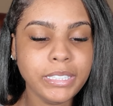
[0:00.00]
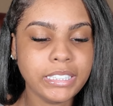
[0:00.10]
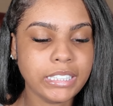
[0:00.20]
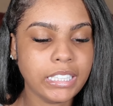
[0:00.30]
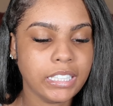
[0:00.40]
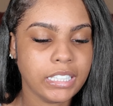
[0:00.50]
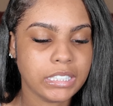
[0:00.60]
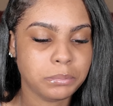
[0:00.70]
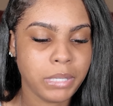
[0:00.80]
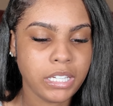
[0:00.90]
been seeing
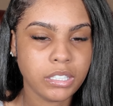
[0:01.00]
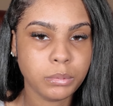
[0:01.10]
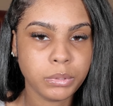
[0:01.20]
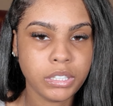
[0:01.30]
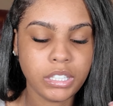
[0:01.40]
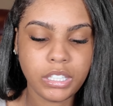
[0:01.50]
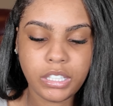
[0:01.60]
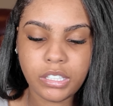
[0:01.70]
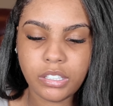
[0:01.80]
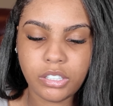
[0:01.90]
this makeup
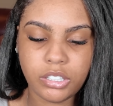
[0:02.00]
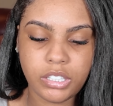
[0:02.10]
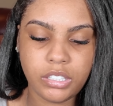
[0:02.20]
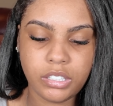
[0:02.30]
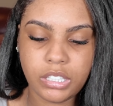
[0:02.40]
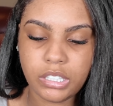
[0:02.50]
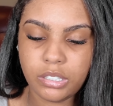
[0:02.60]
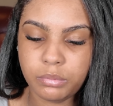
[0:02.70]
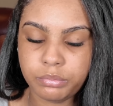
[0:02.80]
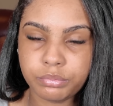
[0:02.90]
kit
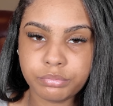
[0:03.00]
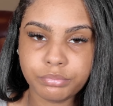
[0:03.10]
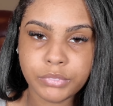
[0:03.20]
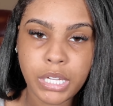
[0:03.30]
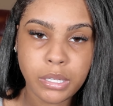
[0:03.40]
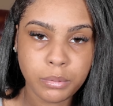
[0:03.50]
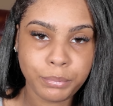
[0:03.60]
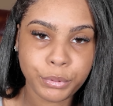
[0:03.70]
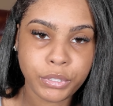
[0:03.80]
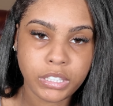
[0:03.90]
on
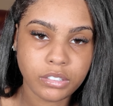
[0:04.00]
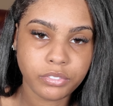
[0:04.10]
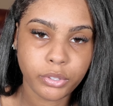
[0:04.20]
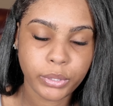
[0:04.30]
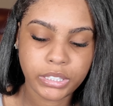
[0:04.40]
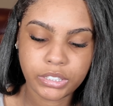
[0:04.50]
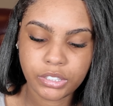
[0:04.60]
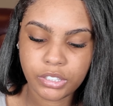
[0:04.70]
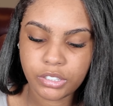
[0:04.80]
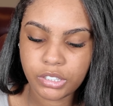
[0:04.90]
beauty
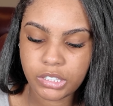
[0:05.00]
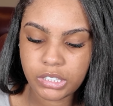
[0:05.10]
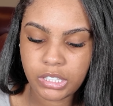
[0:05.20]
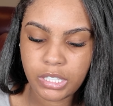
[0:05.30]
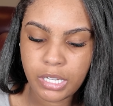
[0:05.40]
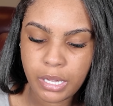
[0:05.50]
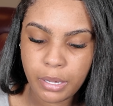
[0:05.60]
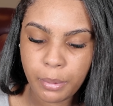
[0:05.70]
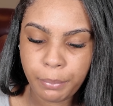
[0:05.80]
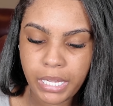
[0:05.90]
influencers
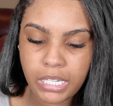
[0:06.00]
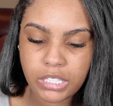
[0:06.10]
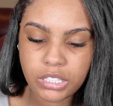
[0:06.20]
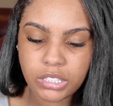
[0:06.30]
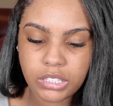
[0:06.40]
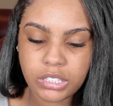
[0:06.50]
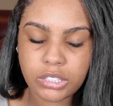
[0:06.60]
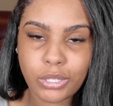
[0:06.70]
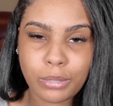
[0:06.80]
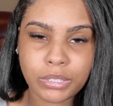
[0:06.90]
pages,
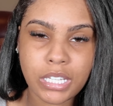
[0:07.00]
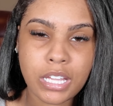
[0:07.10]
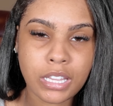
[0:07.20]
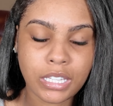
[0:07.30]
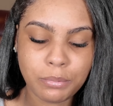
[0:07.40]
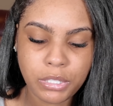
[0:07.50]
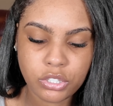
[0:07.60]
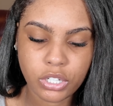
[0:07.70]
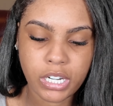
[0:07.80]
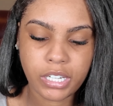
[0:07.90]
so I was like, let me
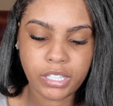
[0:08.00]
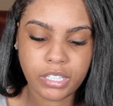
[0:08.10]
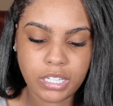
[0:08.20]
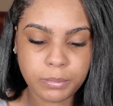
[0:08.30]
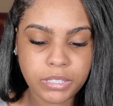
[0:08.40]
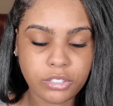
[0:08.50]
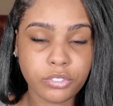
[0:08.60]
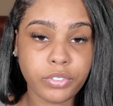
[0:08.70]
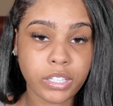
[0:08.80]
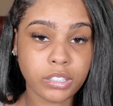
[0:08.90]
try it. I'm still
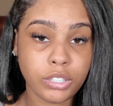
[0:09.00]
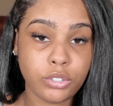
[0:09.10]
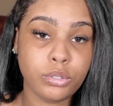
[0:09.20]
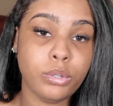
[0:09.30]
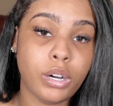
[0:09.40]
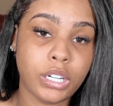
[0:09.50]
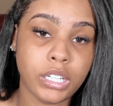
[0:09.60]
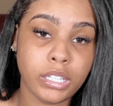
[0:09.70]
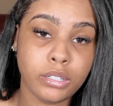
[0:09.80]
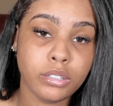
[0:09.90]
fairly new
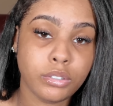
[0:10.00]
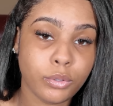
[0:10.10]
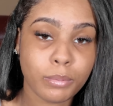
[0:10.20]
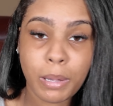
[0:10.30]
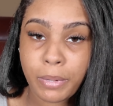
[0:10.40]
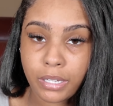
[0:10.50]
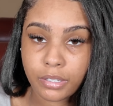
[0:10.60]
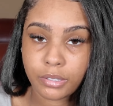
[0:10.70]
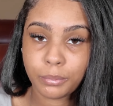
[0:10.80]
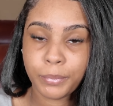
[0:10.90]
on doing my
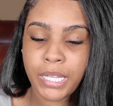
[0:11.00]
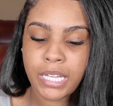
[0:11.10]
makeup,